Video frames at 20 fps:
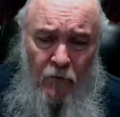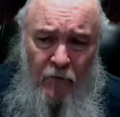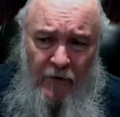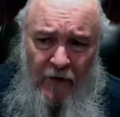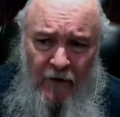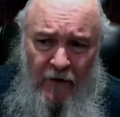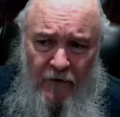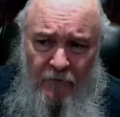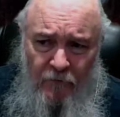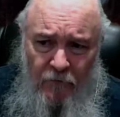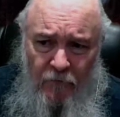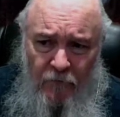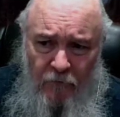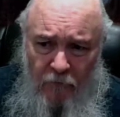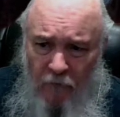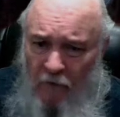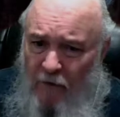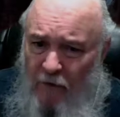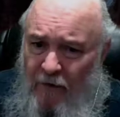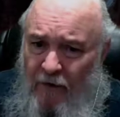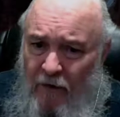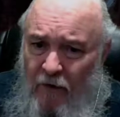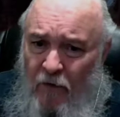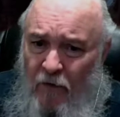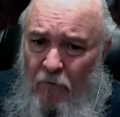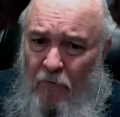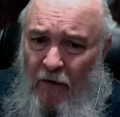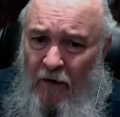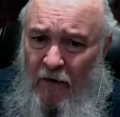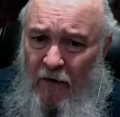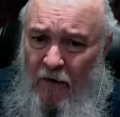when I really hit my